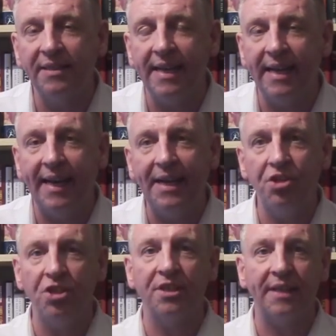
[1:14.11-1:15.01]
their
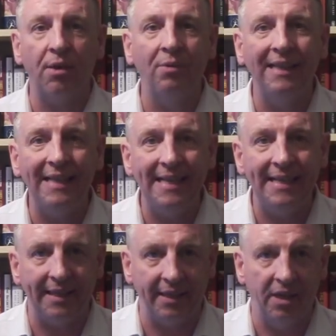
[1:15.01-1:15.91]
agents are now
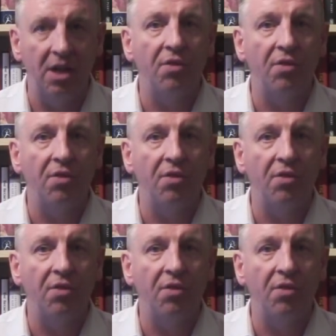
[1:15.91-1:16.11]
leading